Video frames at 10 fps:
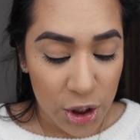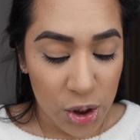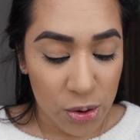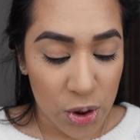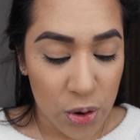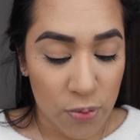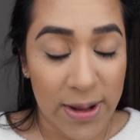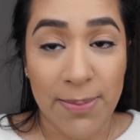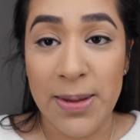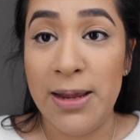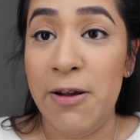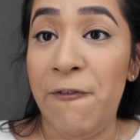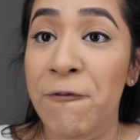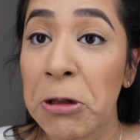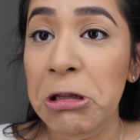you know, make me an
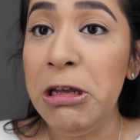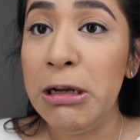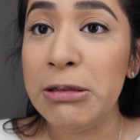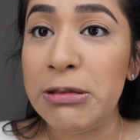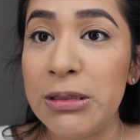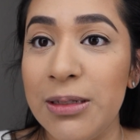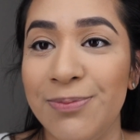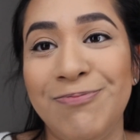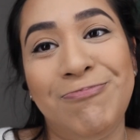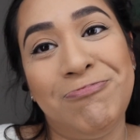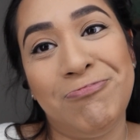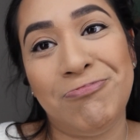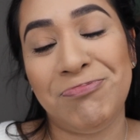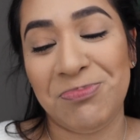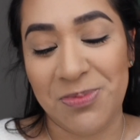affiliate,
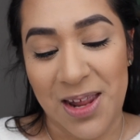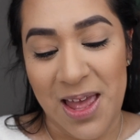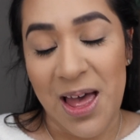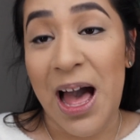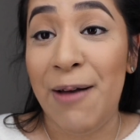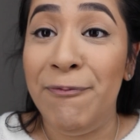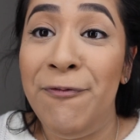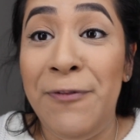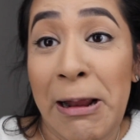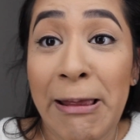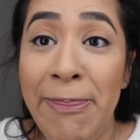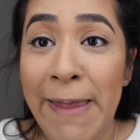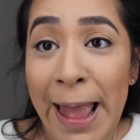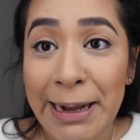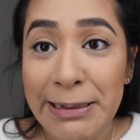I'm feeling
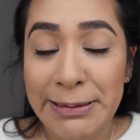that.